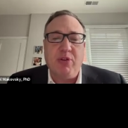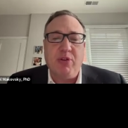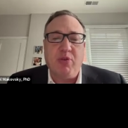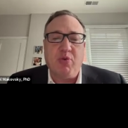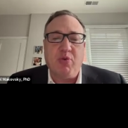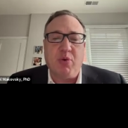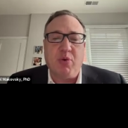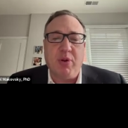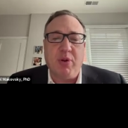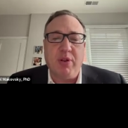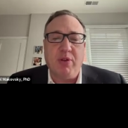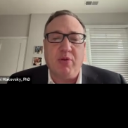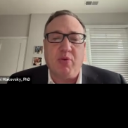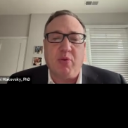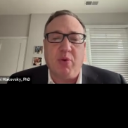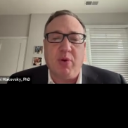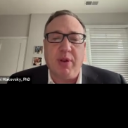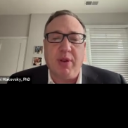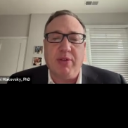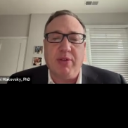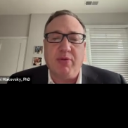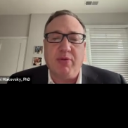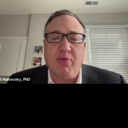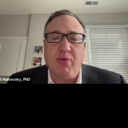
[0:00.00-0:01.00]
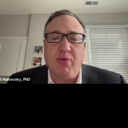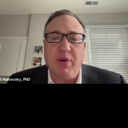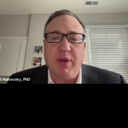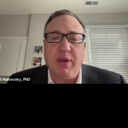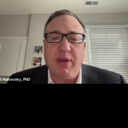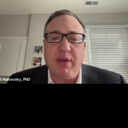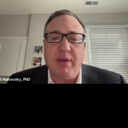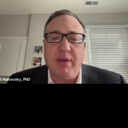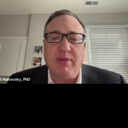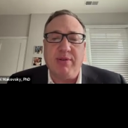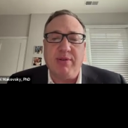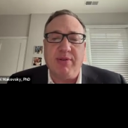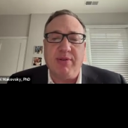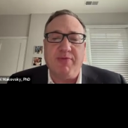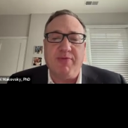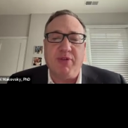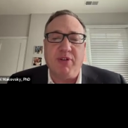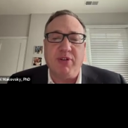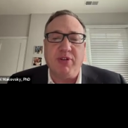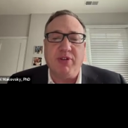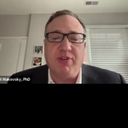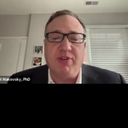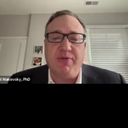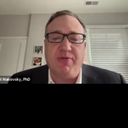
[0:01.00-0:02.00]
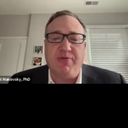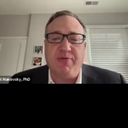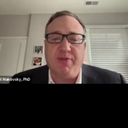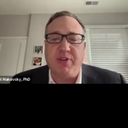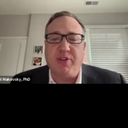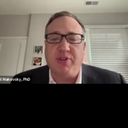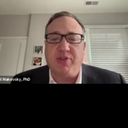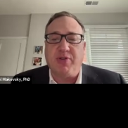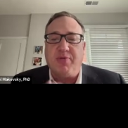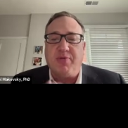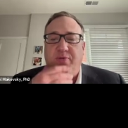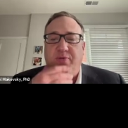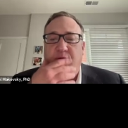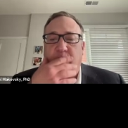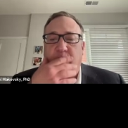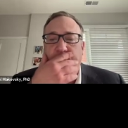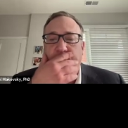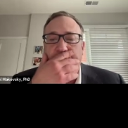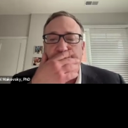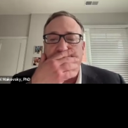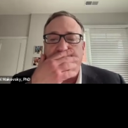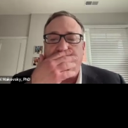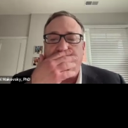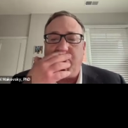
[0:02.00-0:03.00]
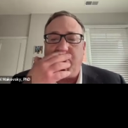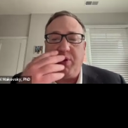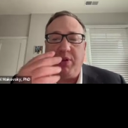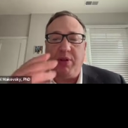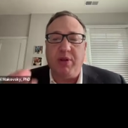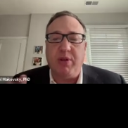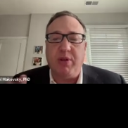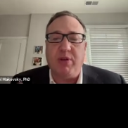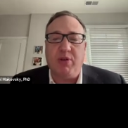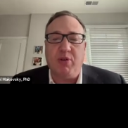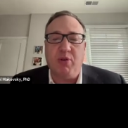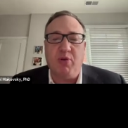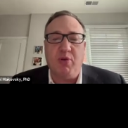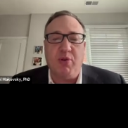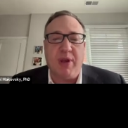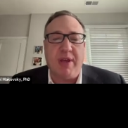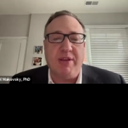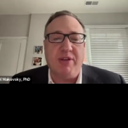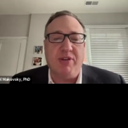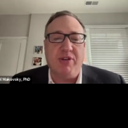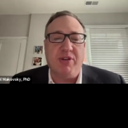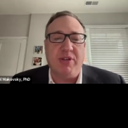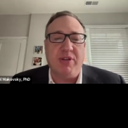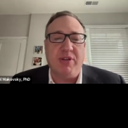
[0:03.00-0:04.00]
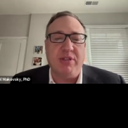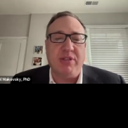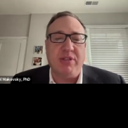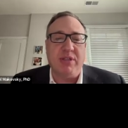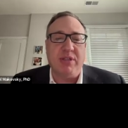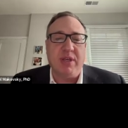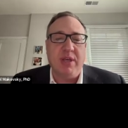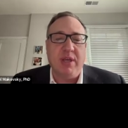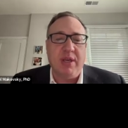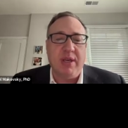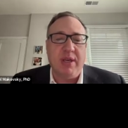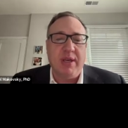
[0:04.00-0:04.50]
in 2023. It's the first official forum between the two nations'